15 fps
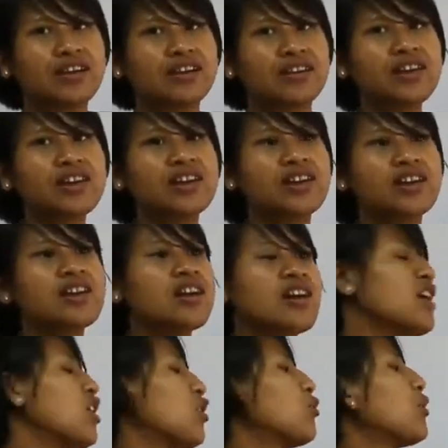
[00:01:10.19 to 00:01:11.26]
okay,
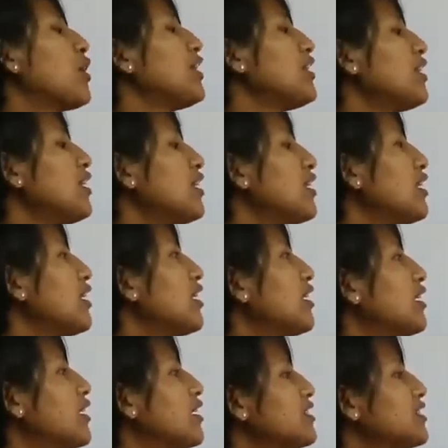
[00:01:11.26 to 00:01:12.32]
when
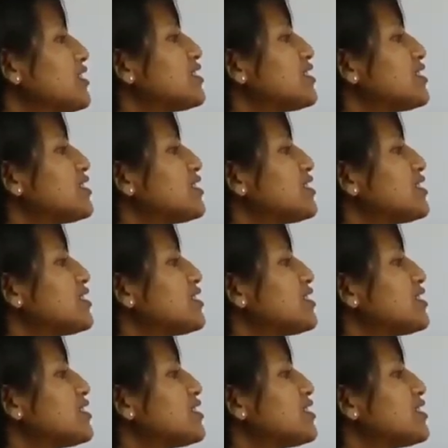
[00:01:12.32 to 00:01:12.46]
it